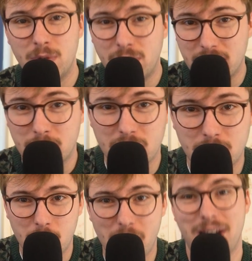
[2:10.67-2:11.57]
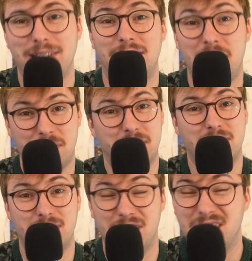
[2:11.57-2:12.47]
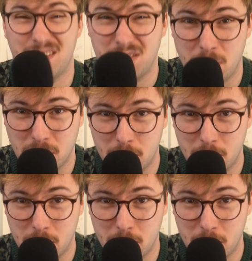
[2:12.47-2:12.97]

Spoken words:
as possible and look as nice as possible.